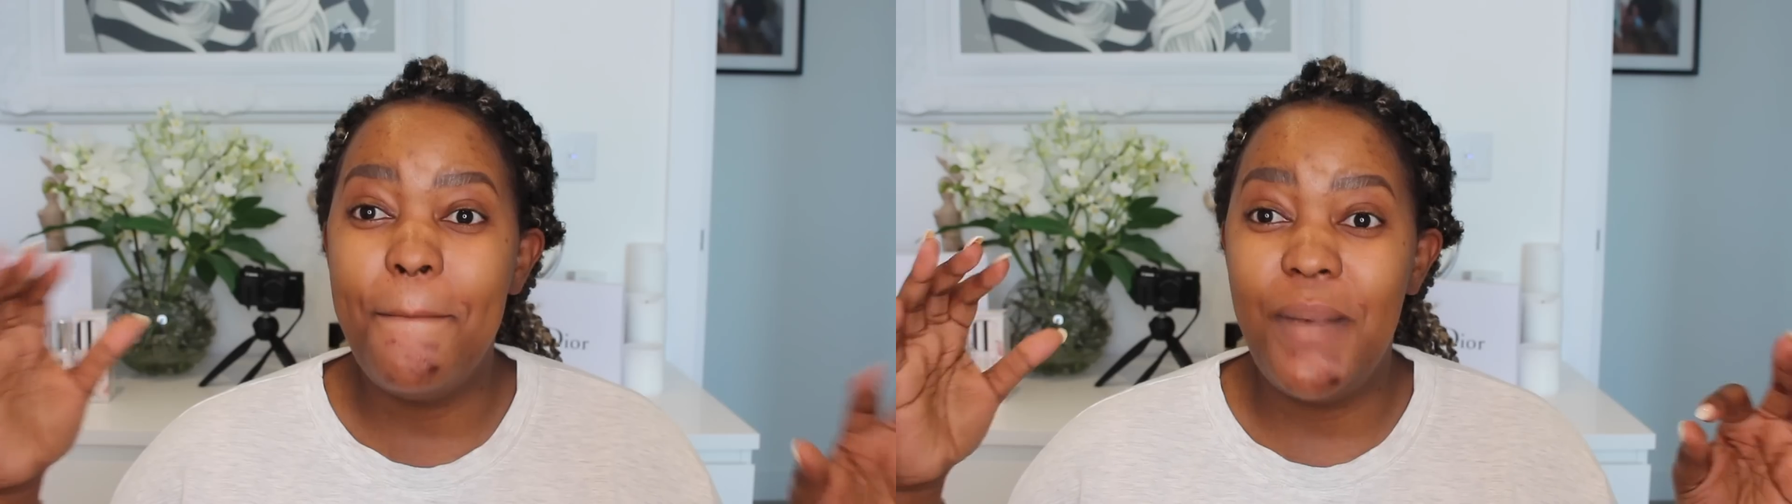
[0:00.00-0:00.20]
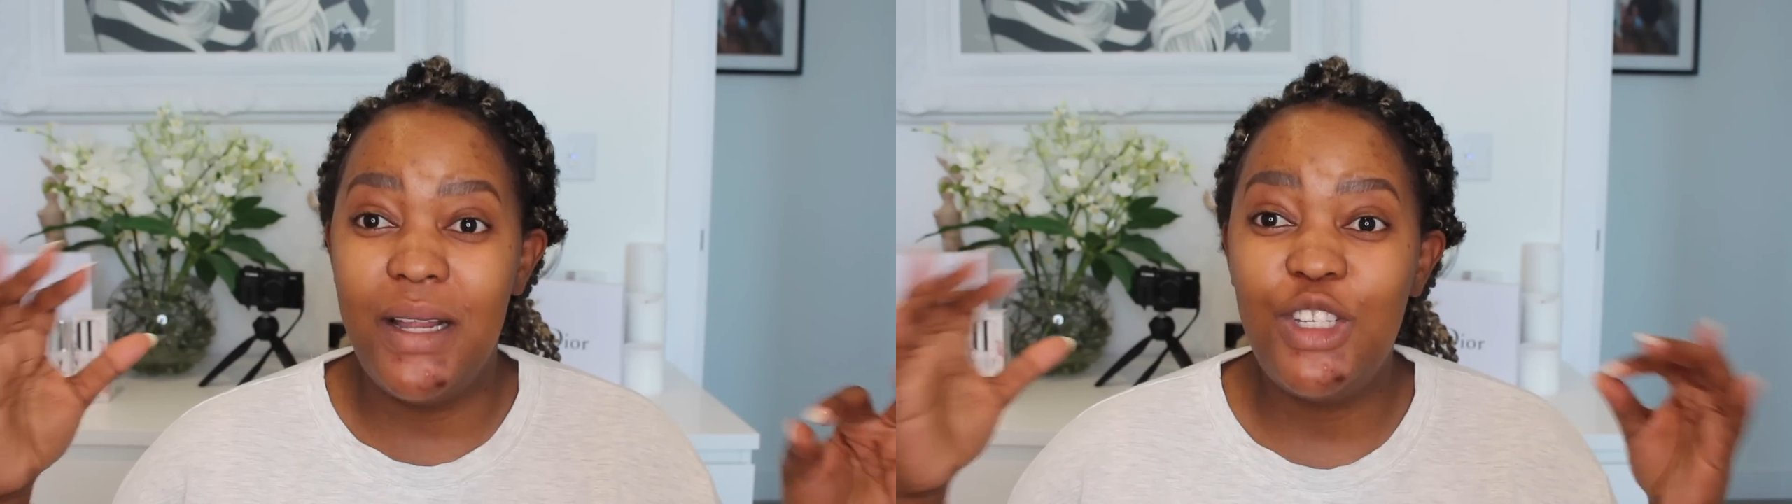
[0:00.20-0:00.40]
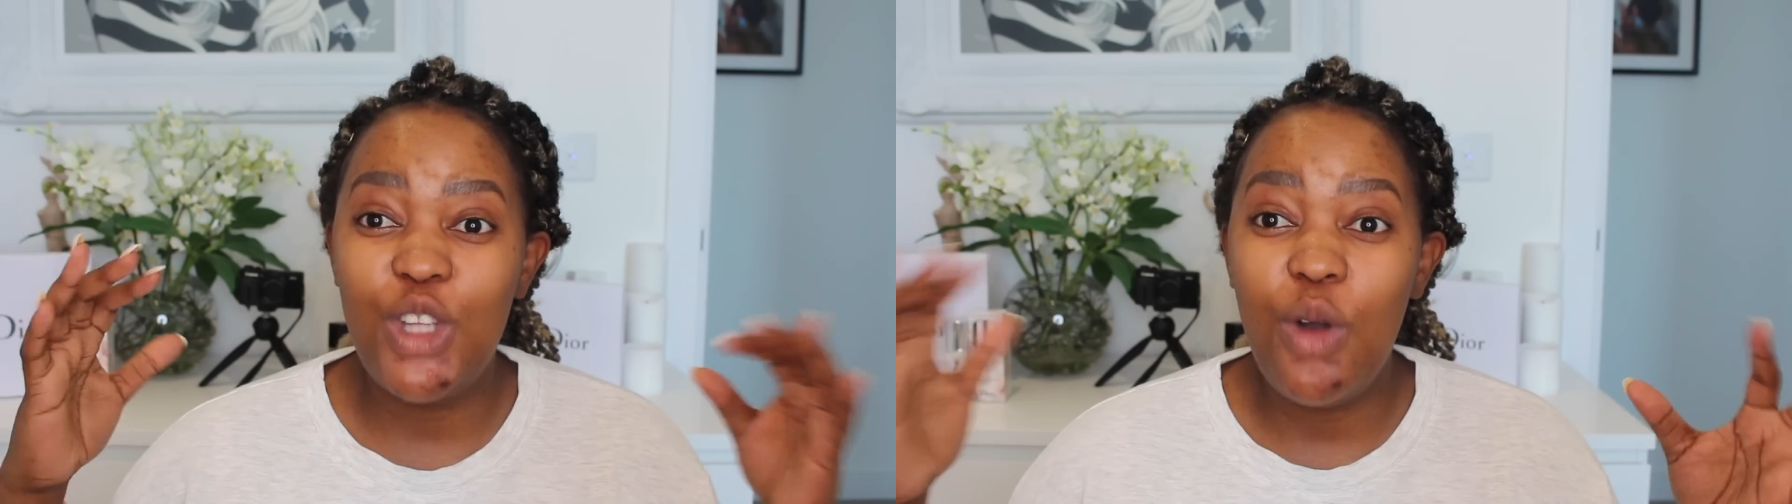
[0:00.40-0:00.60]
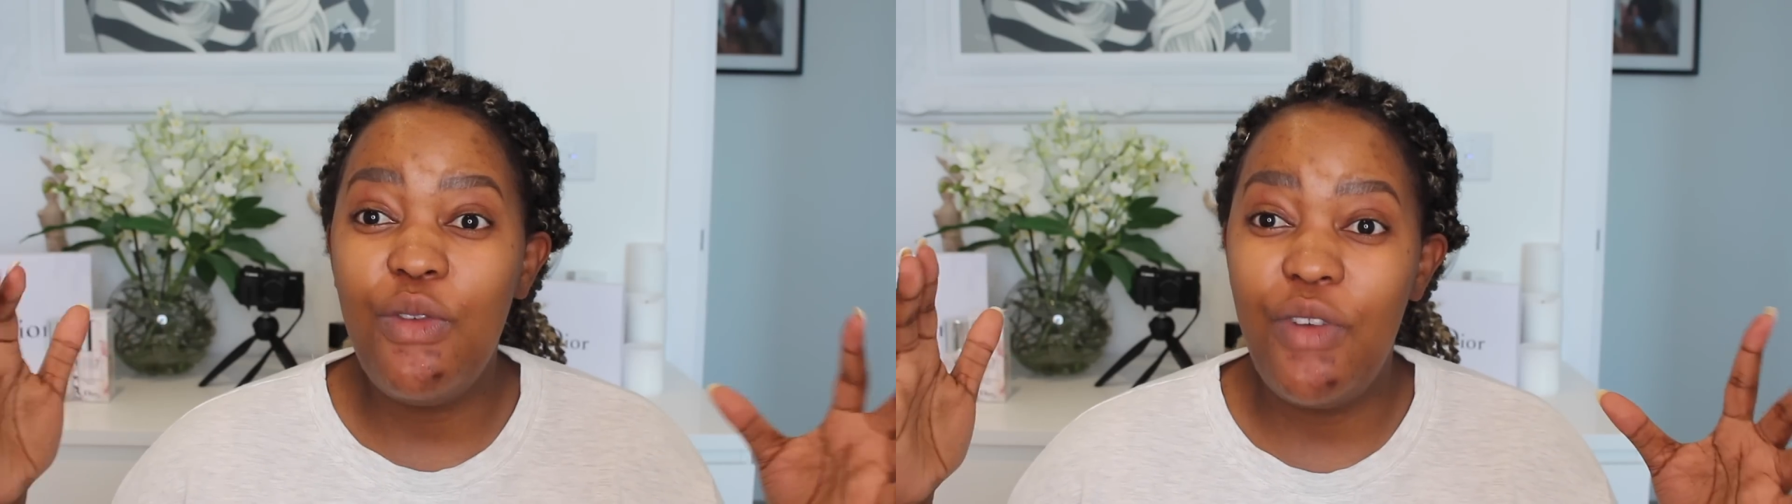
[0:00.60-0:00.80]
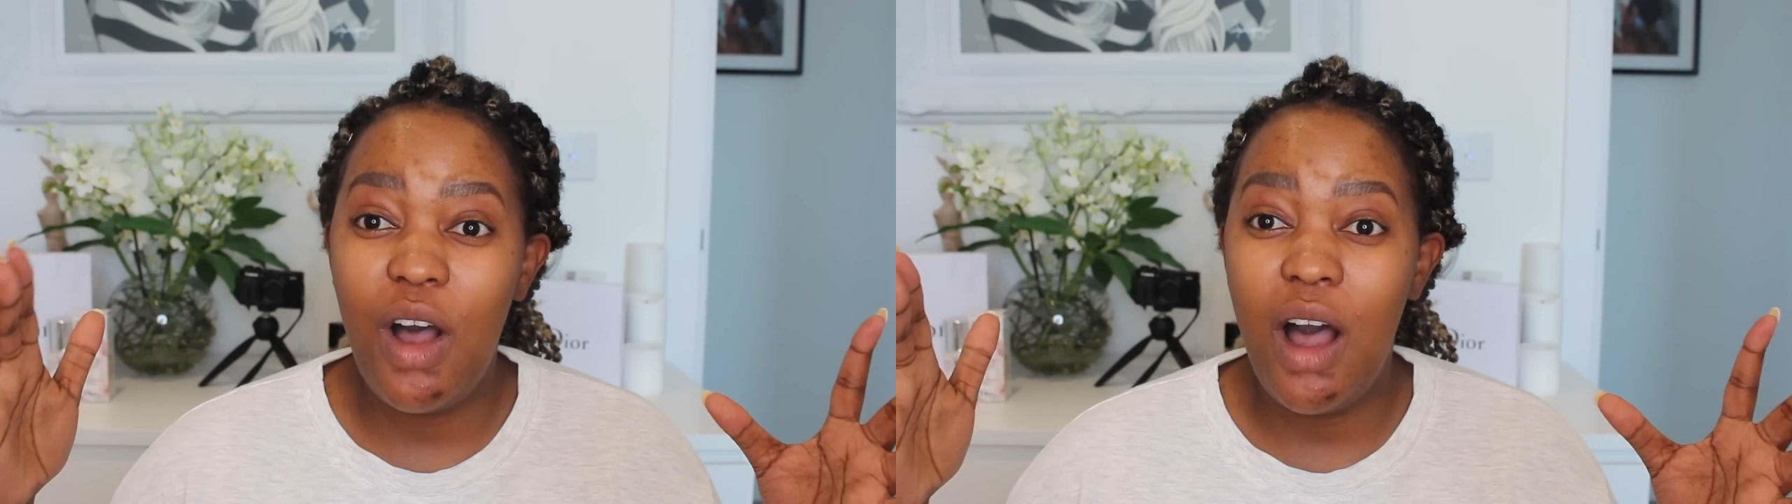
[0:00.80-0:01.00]
But
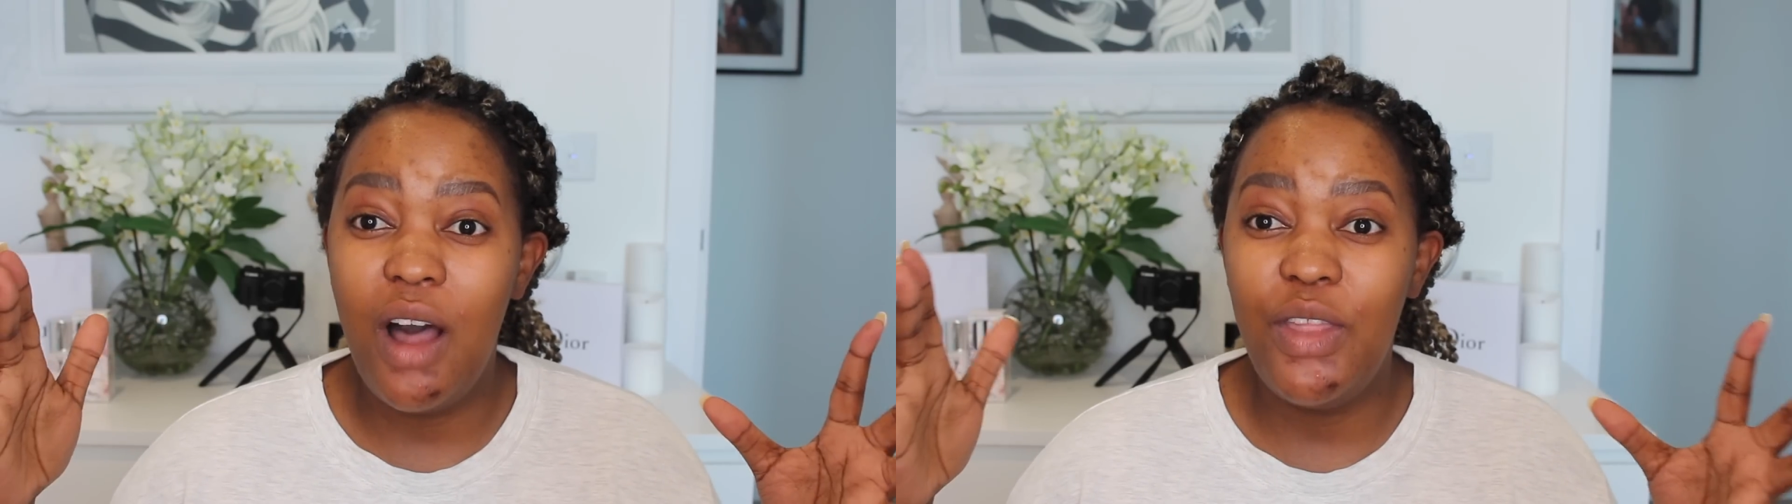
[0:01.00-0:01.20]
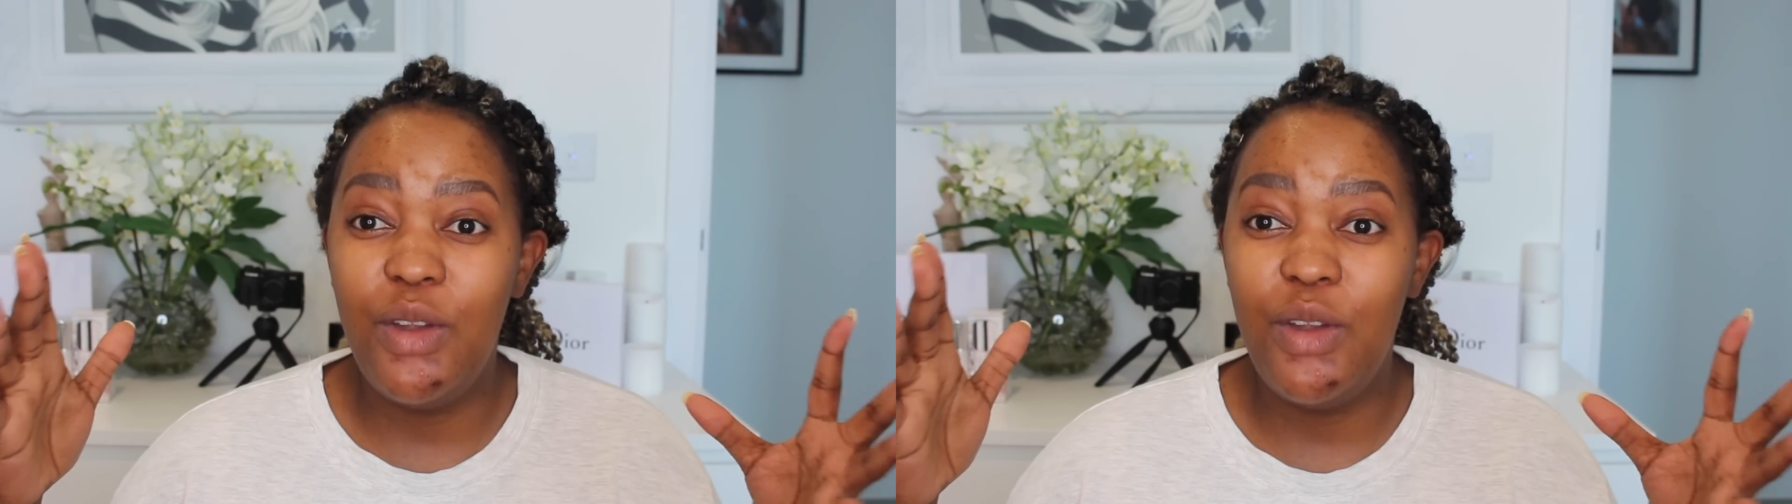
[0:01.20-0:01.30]
so far,